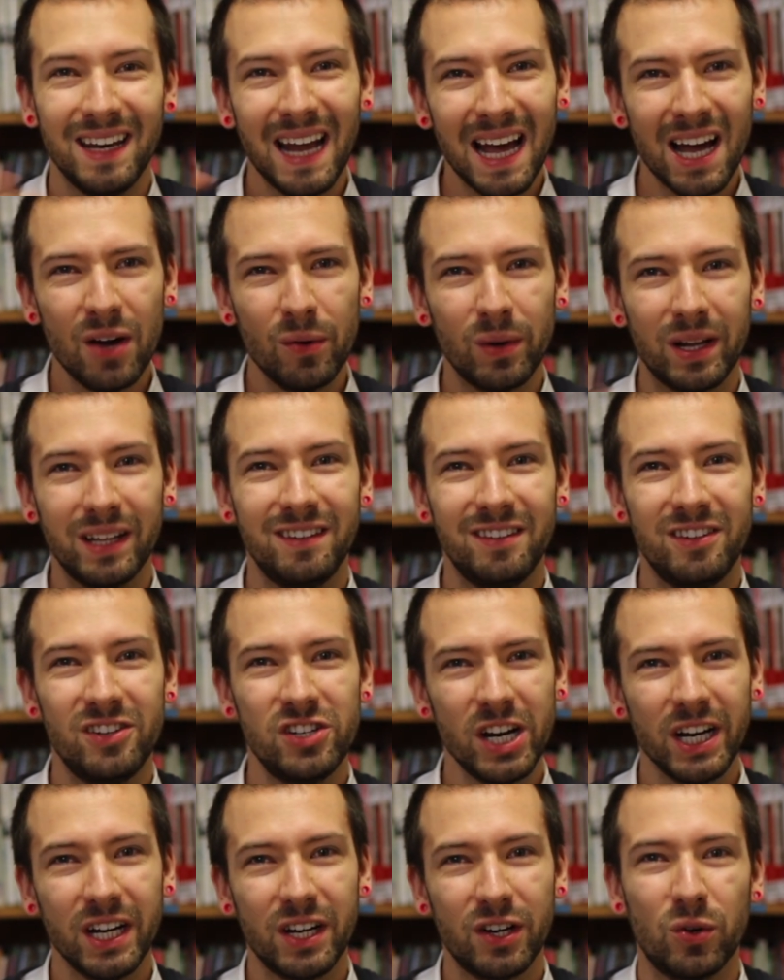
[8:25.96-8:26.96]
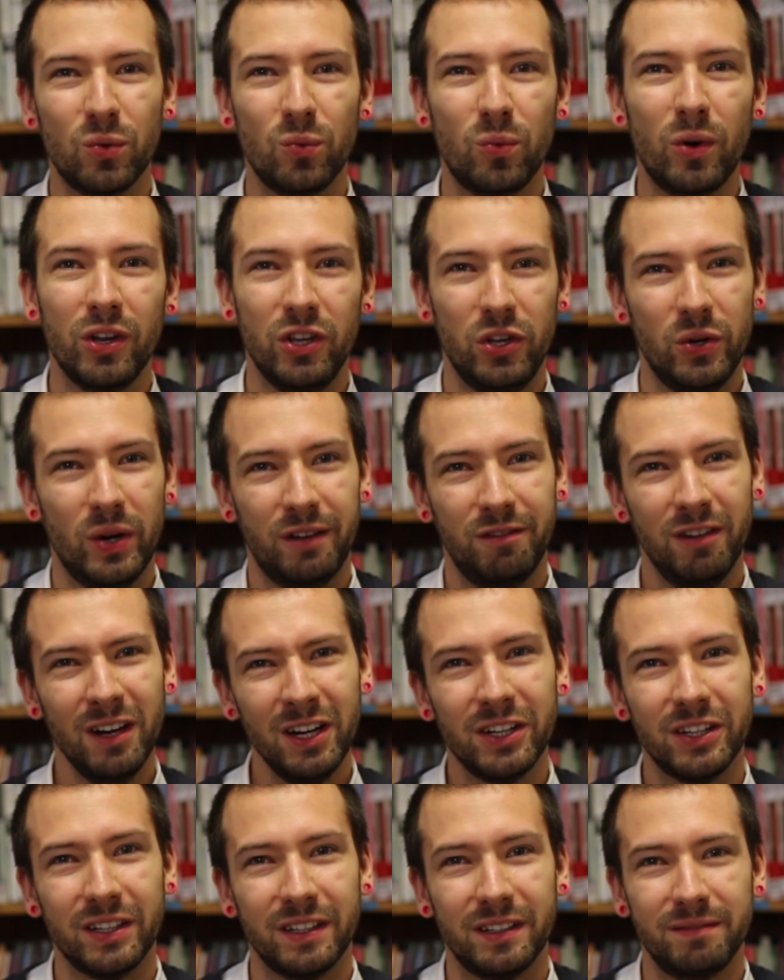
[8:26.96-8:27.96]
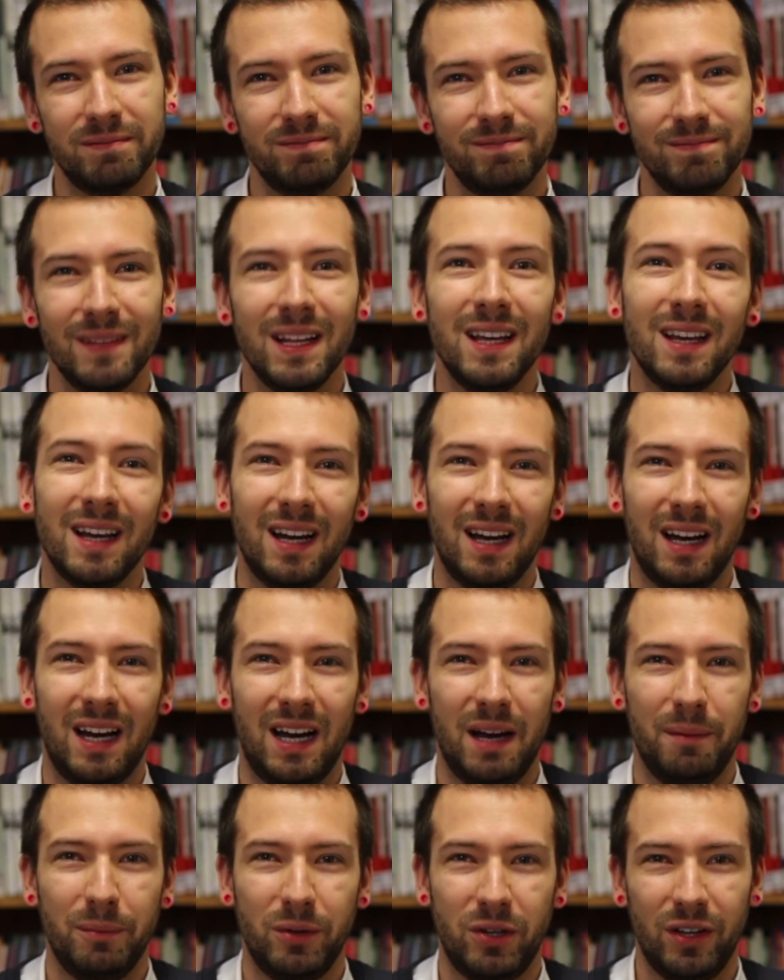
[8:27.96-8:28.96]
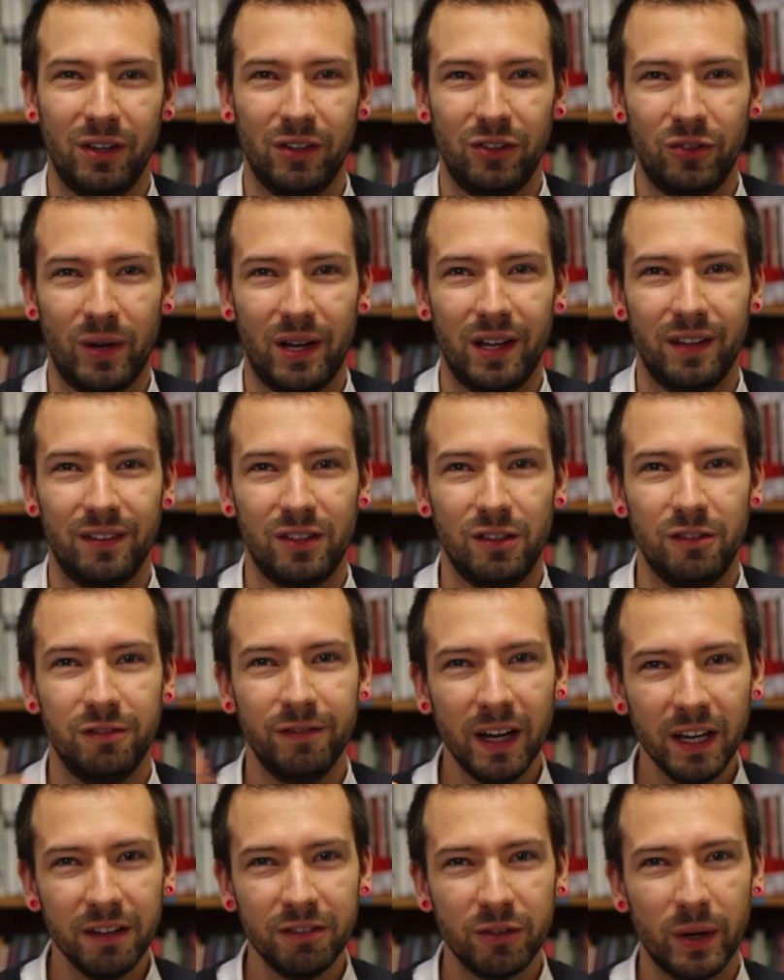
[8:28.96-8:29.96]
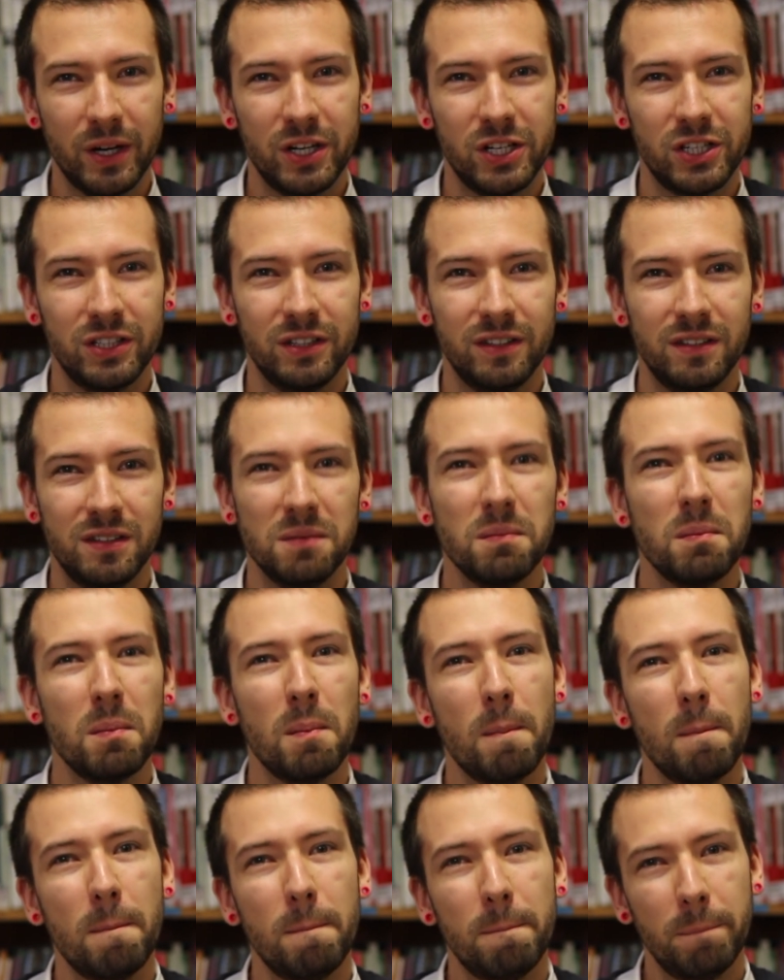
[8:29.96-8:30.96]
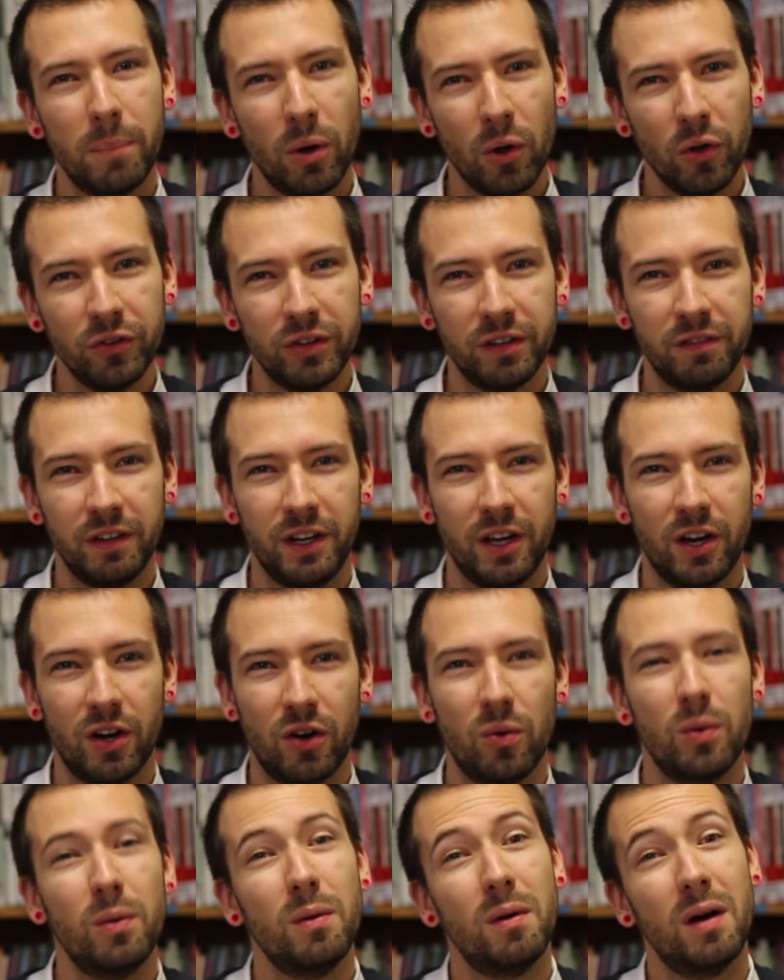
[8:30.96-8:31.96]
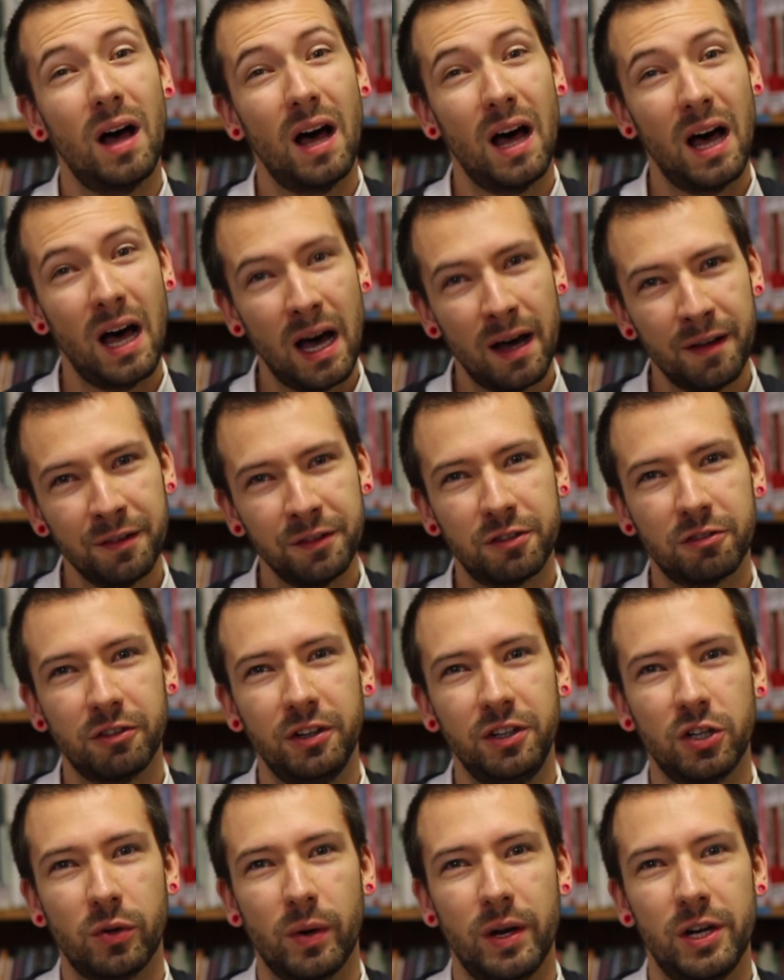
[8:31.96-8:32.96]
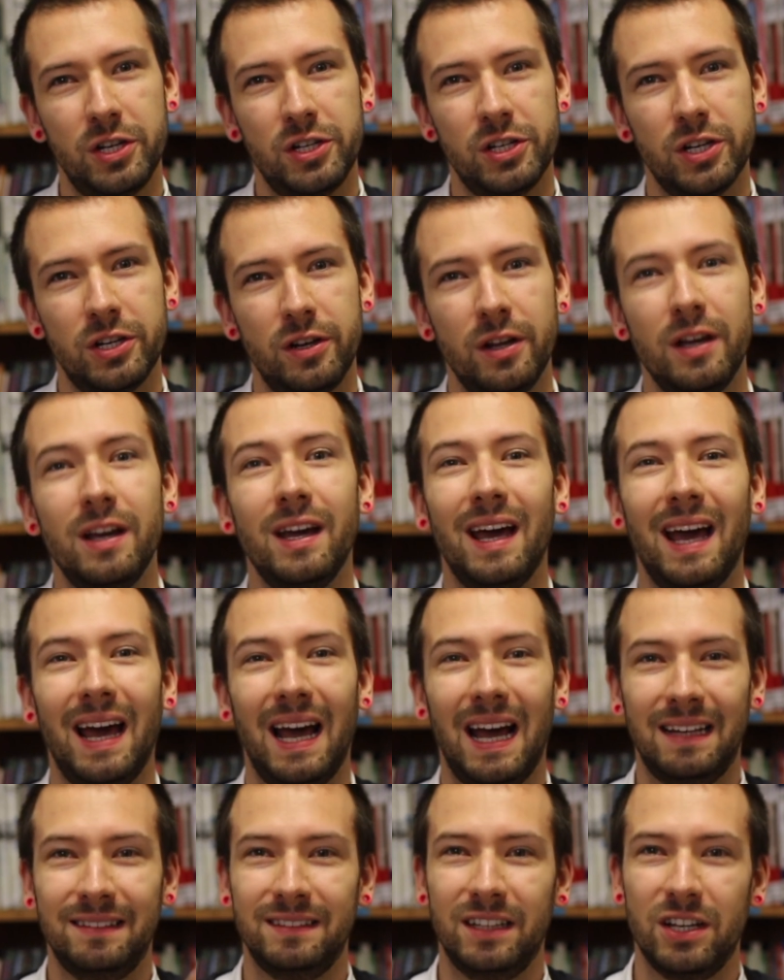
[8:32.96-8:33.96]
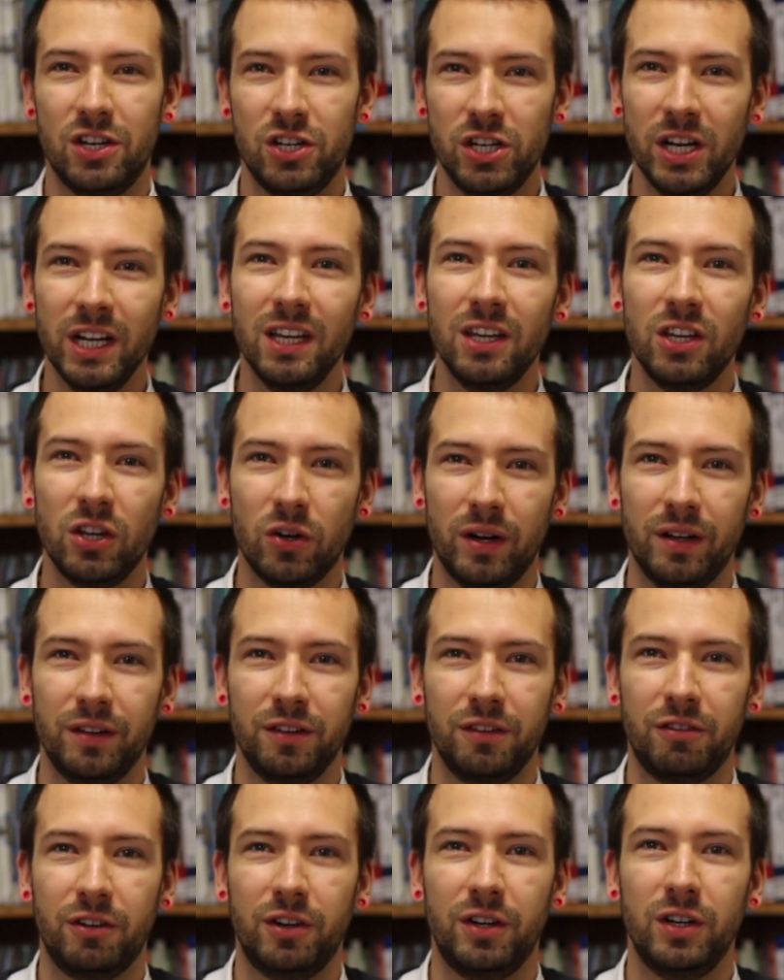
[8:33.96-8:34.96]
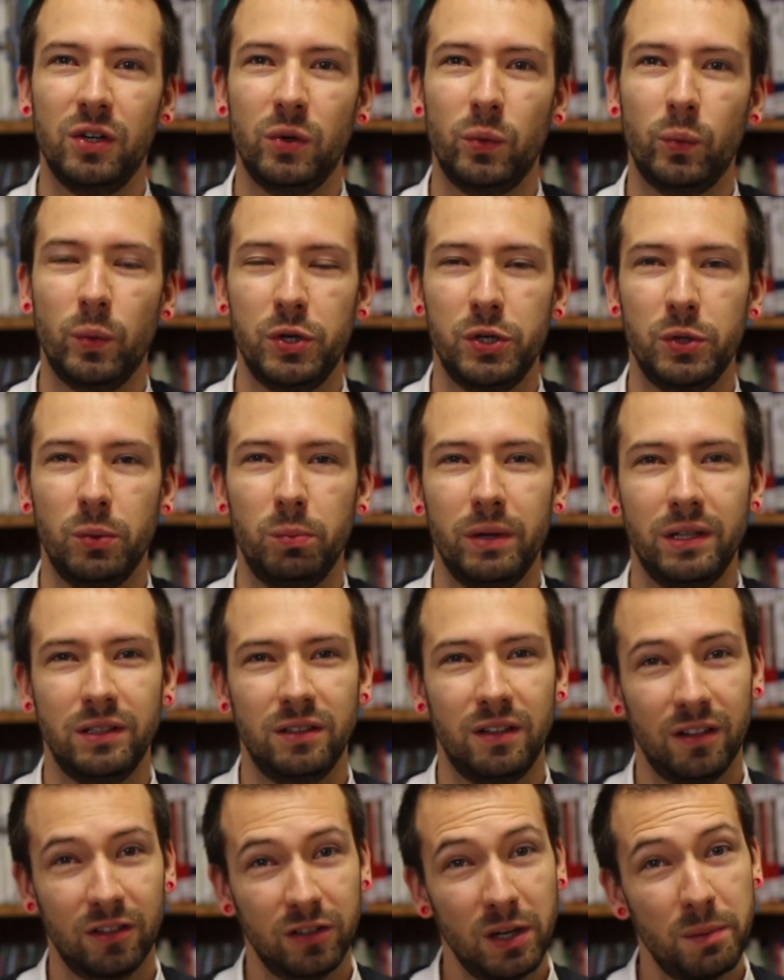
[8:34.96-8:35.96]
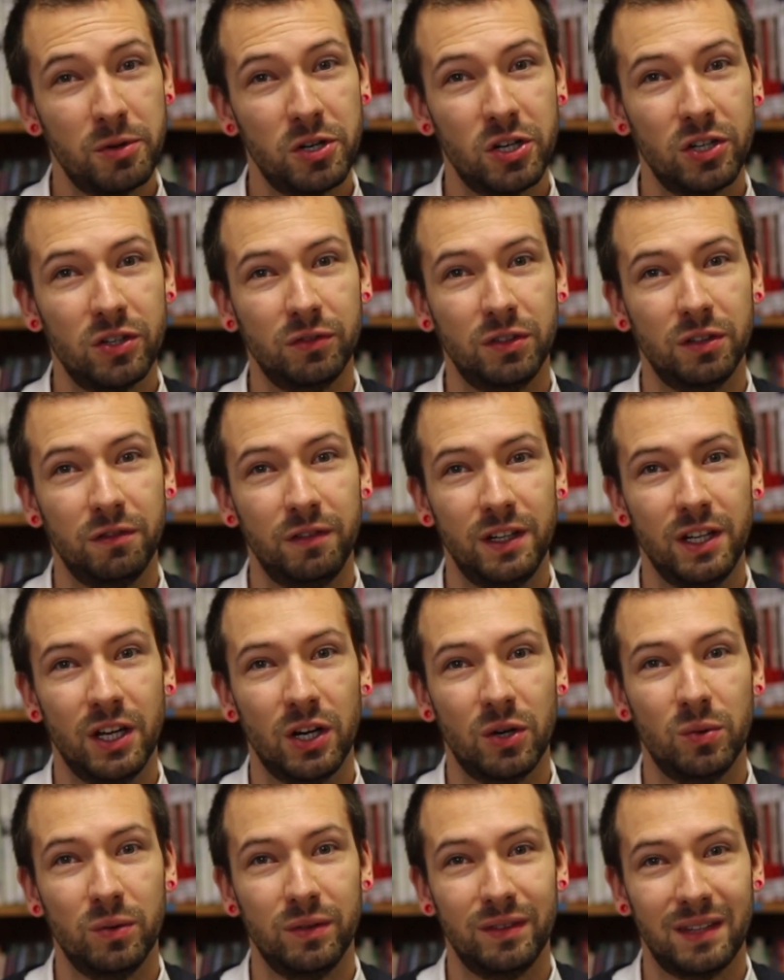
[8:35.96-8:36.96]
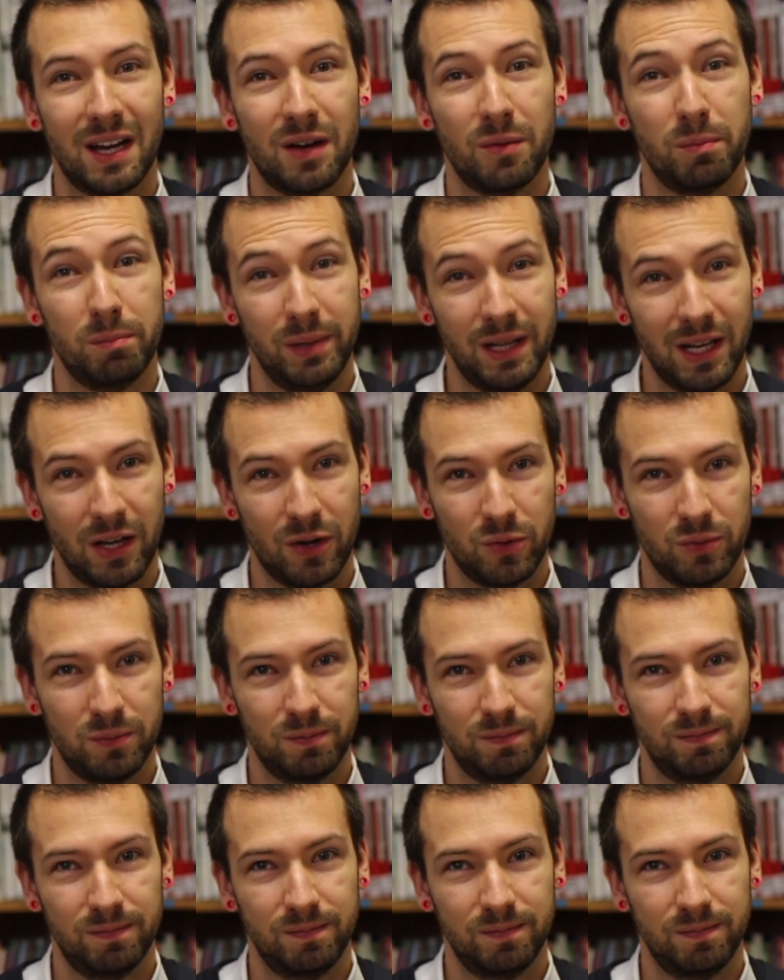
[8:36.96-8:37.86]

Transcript: Now let's check what you have learned. I'm going to ask you 5 questions, pause the video, answer each question, and then check your answer, which will be in the description of the video down below.